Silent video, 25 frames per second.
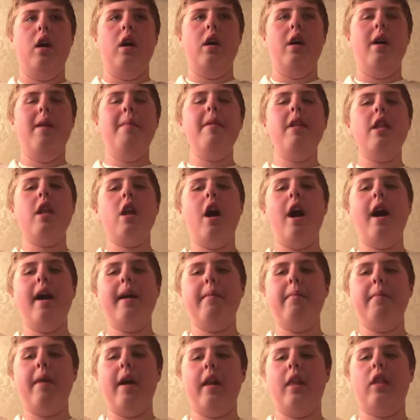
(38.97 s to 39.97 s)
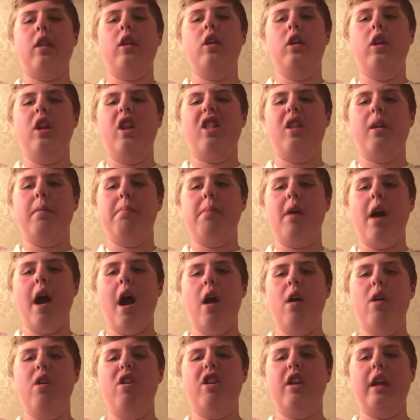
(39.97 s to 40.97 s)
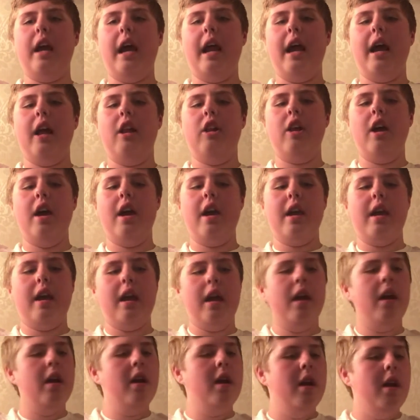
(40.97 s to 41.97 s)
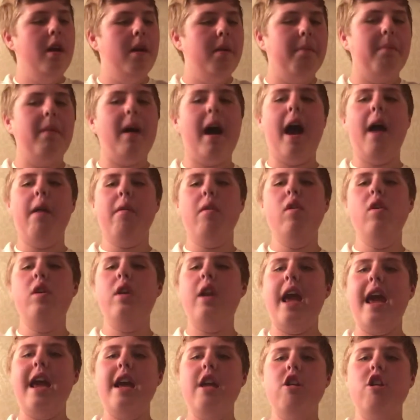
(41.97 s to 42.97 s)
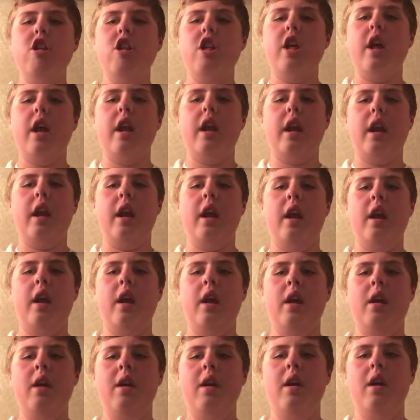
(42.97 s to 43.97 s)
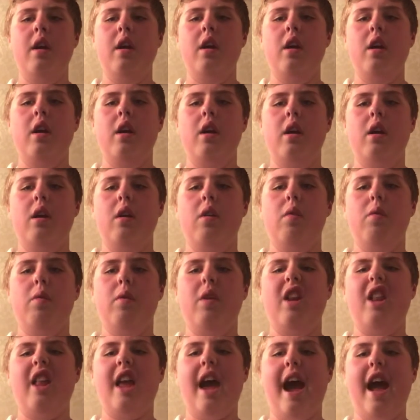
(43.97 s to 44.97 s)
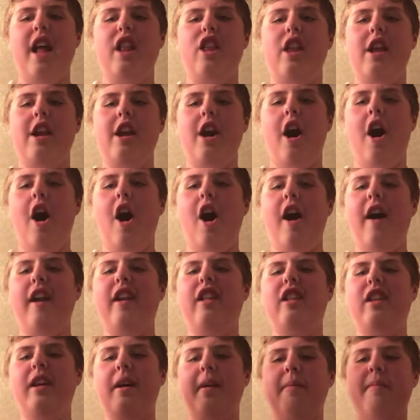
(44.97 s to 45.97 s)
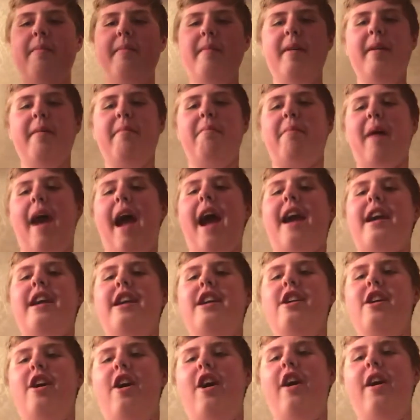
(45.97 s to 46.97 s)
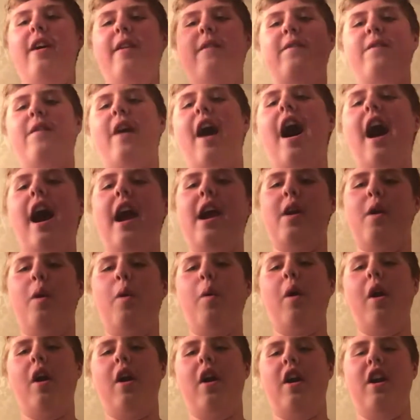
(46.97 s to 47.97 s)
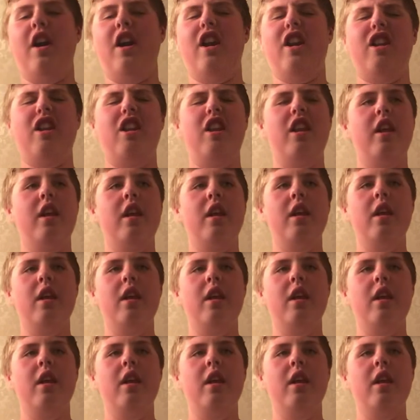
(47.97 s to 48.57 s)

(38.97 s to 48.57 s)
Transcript: Let me talk about the list of powers that I like. Pyro Nation, which has the awesome backyard fireworks.